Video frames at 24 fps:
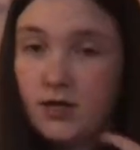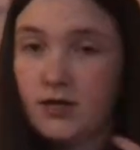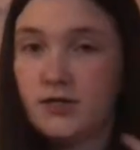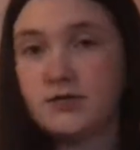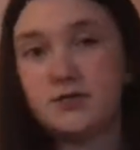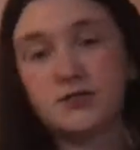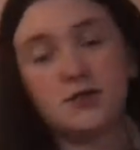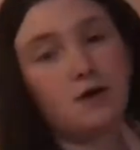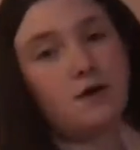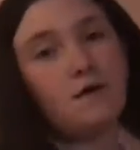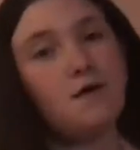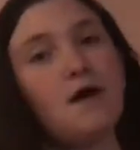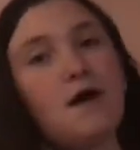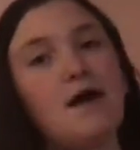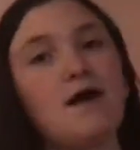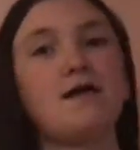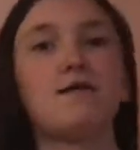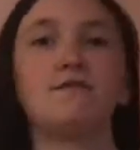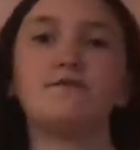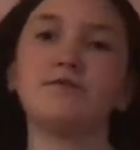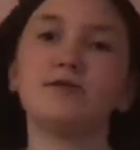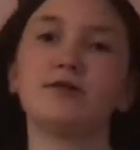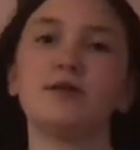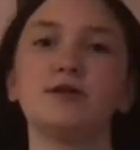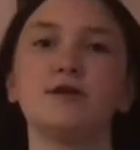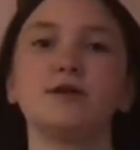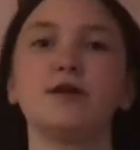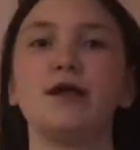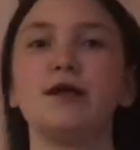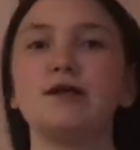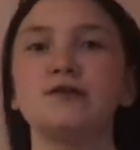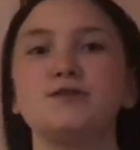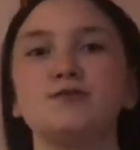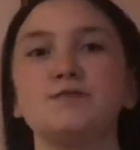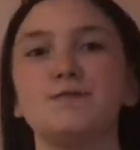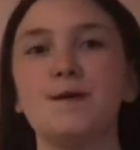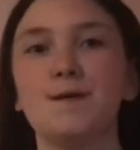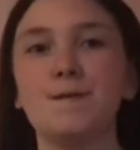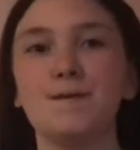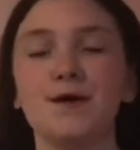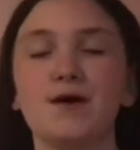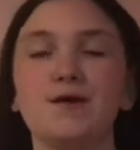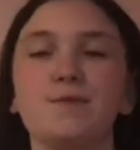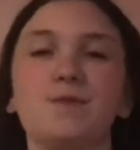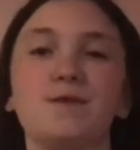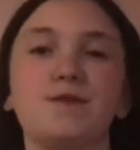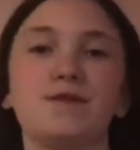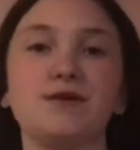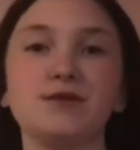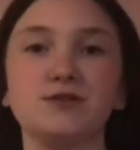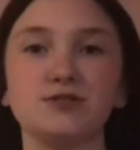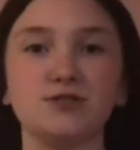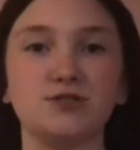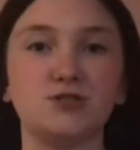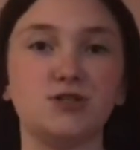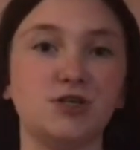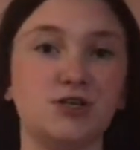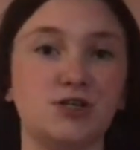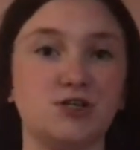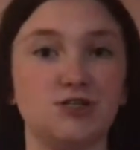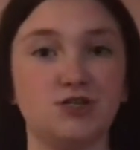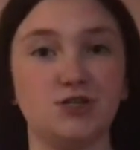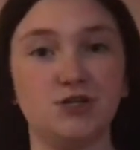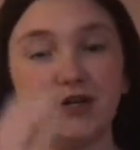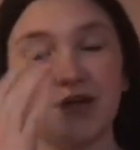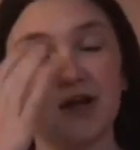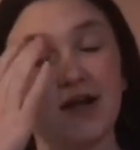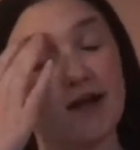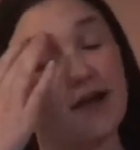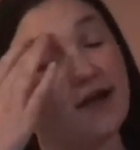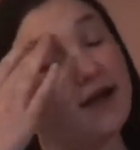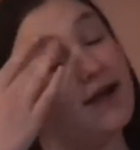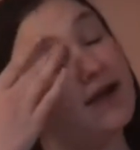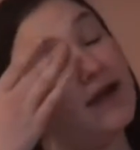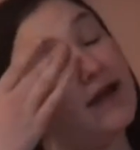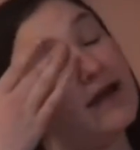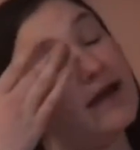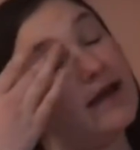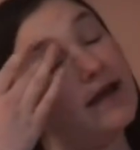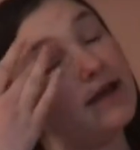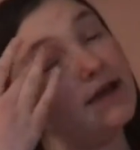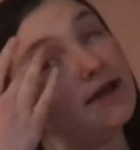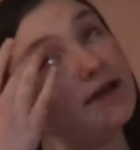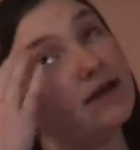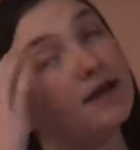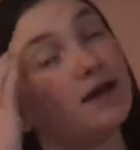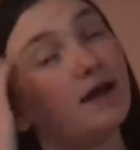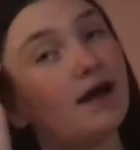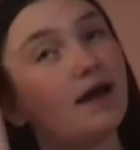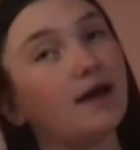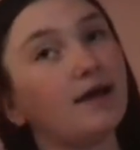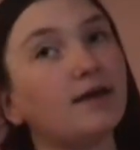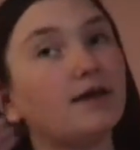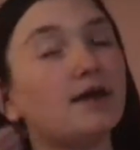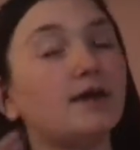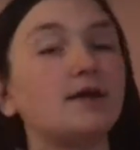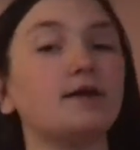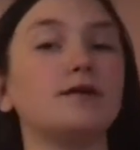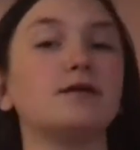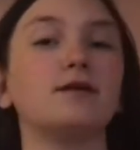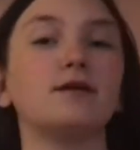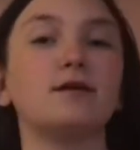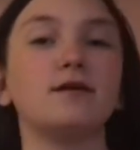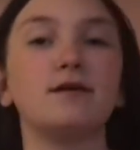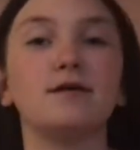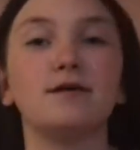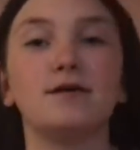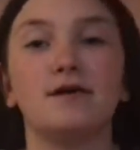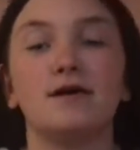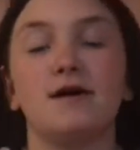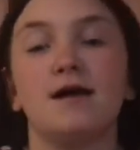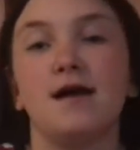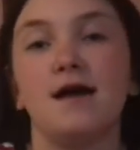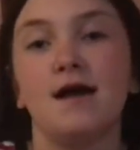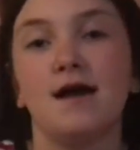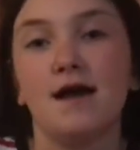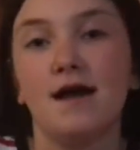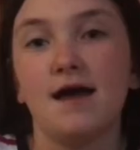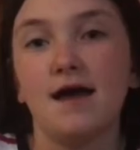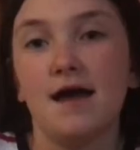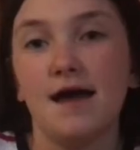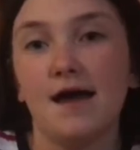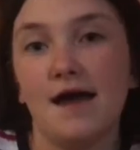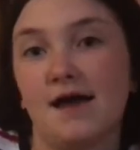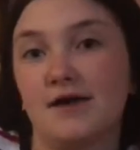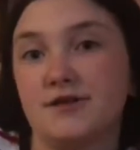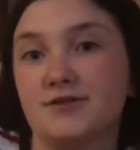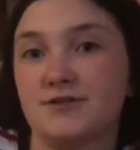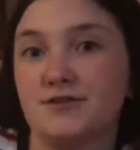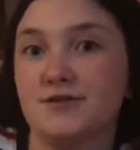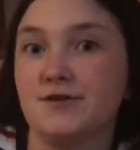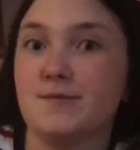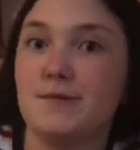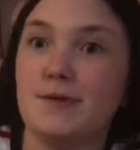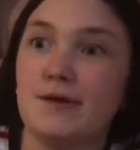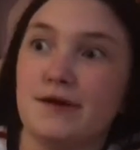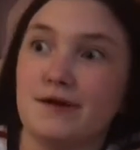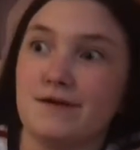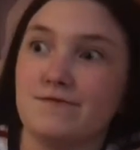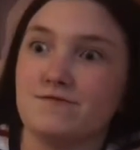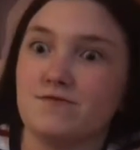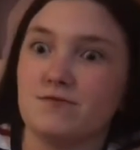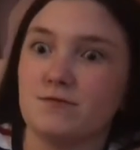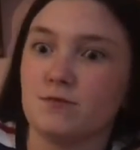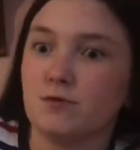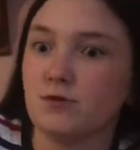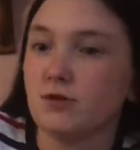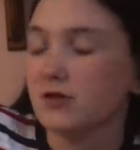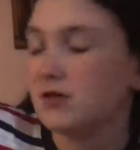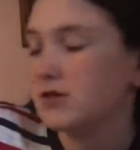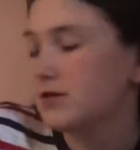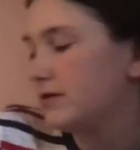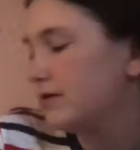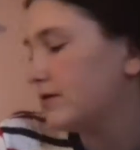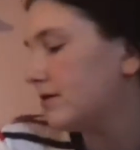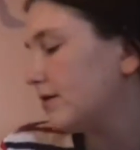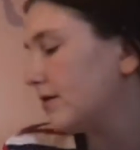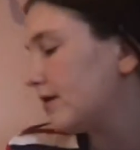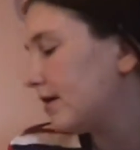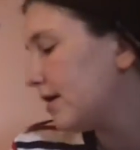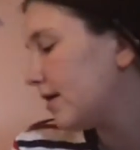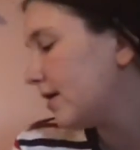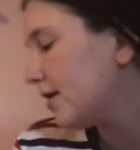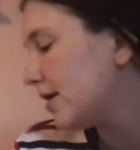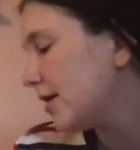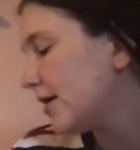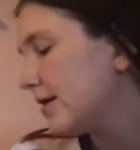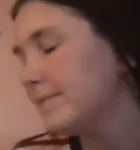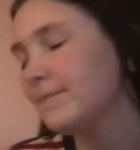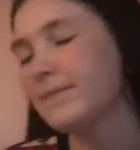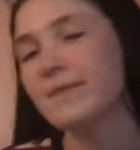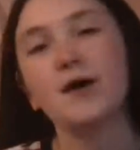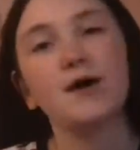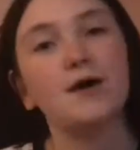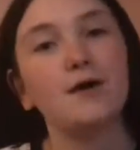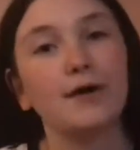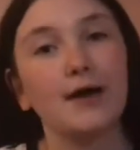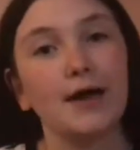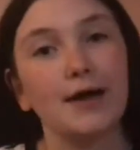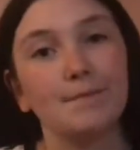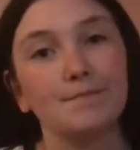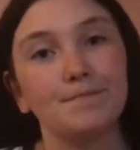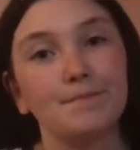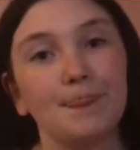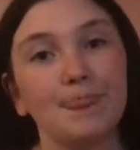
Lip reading: So I have relocated to my bed where there's a charger and I can actually be comfortable. Okay,